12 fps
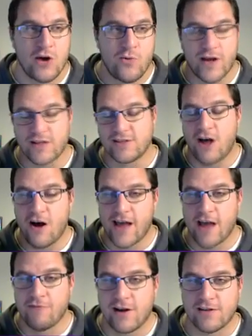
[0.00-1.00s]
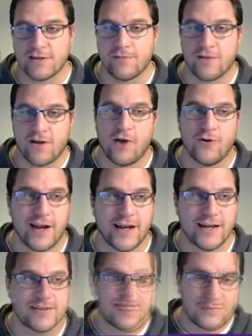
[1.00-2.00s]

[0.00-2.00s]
we can start getting rid of some of the lower leagues.